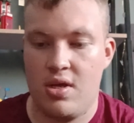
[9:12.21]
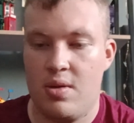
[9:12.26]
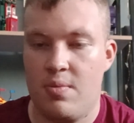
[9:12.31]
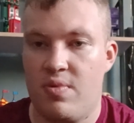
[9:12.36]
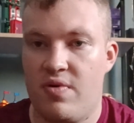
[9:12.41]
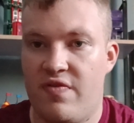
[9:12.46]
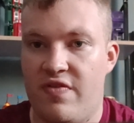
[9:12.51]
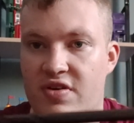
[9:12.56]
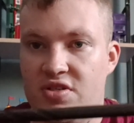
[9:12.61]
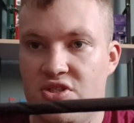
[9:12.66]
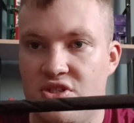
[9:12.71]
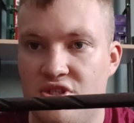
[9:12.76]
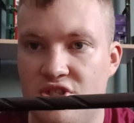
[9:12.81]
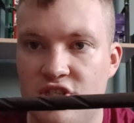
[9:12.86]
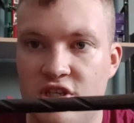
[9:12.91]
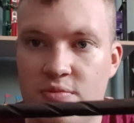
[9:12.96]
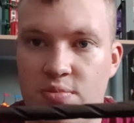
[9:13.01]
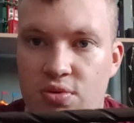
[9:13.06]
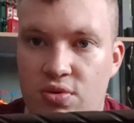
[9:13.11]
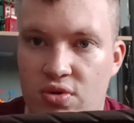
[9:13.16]
Professor
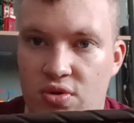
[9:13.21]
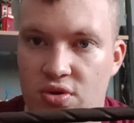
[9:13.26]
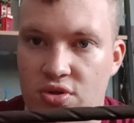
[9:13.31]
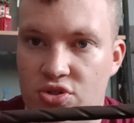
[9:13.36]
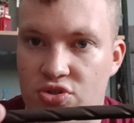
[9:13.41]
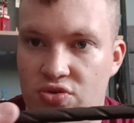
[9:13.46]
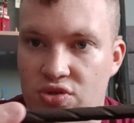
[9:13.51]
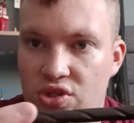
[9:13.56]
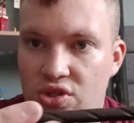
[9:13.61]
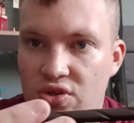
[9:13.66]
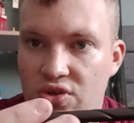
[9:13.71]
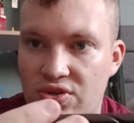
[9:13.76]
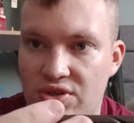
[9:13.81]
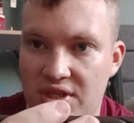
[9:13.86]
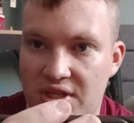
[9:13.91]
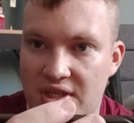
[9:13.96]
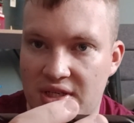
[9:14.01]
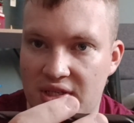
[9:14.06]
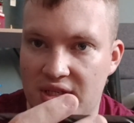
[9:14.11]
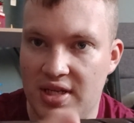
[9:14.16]
Sybil
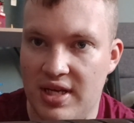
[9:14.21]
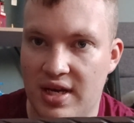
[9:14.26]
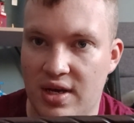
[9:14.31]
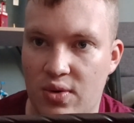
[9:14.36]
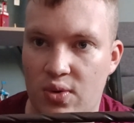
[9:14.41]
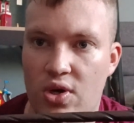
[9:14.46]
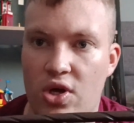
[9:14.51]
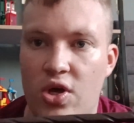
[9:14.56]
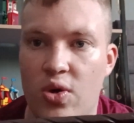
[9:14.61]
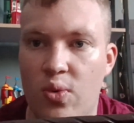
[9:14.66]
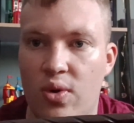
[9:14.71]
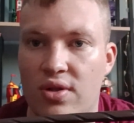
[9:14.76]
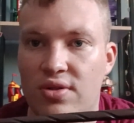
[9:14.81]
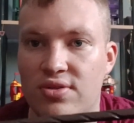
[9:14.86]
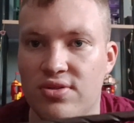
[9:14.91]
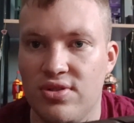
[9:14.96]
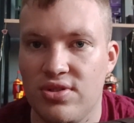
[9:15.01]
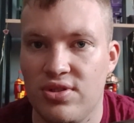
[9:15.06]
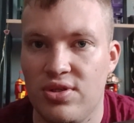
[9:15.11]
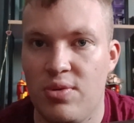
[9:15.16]
Trelawney. Now her
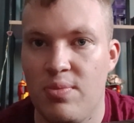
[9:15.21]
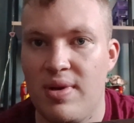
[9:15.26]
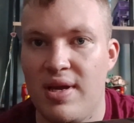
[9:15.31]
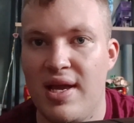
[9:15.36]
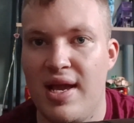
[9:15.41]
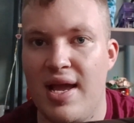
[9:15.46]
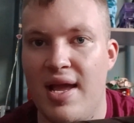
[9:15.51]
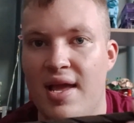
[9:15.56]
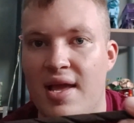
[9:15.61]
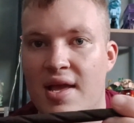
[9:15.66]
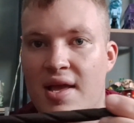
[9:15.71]
wand, you may